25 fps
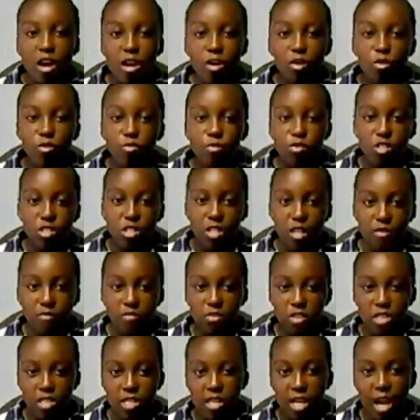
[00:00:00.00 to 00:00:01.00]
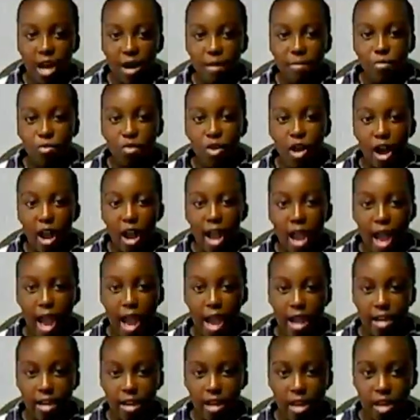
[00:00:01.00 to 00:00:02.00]
Almost every time I
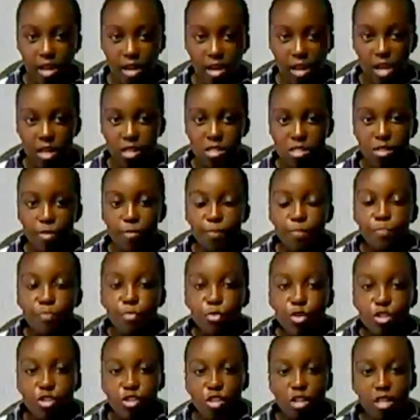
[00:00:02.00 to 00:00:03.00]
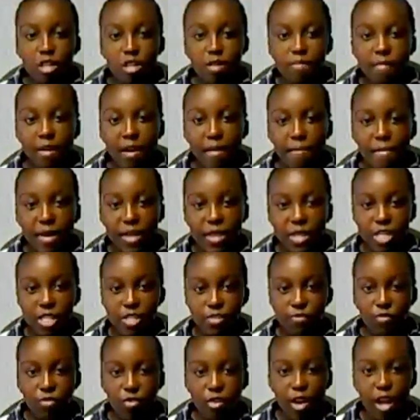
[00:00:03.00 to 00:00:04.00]
had headaches. So then my
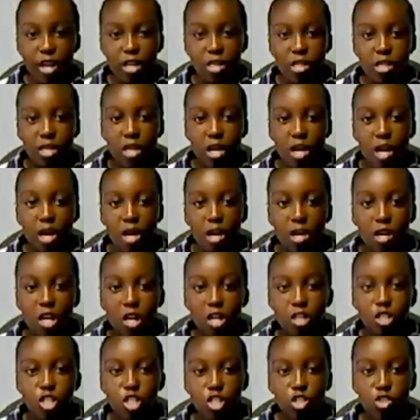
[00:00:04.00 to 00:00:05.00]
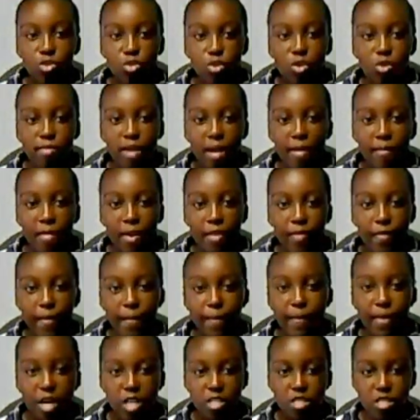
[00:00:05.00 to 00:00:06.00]
mother's friend, uh, she saw my mother
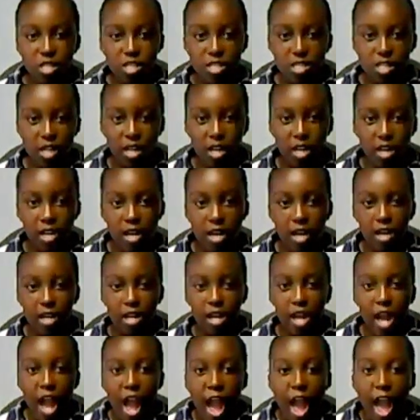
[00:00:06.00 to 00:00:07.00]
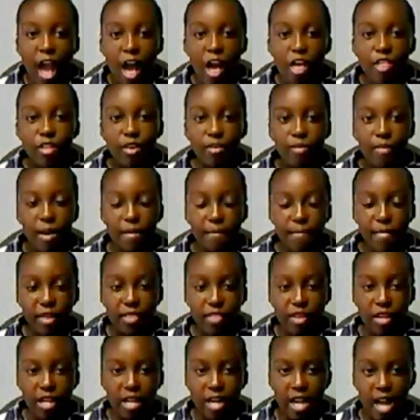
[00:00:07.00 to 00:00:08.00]
about this clinic and then my
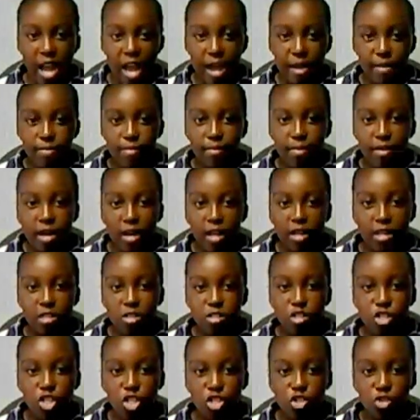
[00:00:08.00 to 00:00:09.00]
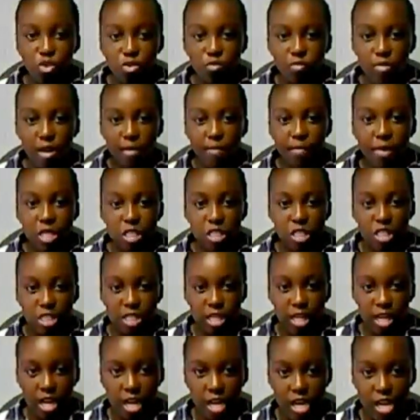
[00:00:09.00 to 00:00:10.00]
mother came and she told me about this
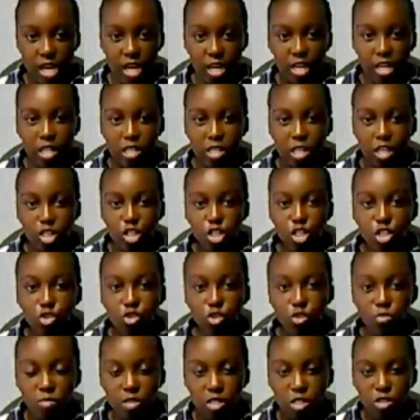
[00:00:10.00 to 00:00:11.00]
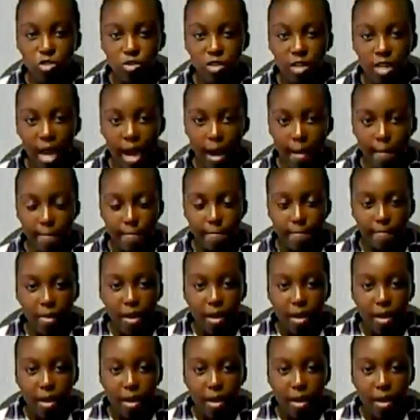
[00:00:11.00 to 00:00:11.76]
clinic and then she told me to come